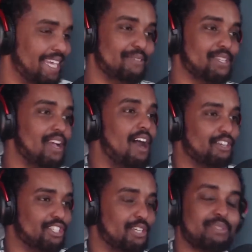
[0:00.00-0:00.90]
was
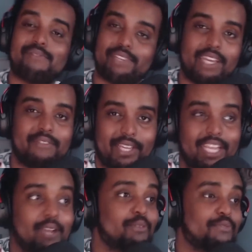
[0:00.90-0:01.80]
harsh. It was unforgiving.
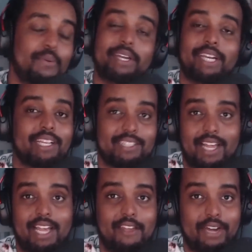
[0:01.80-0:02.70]
It would ruin an
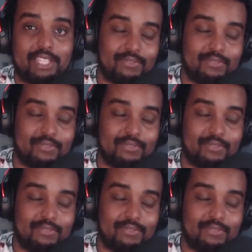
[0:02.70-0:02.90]
entire race for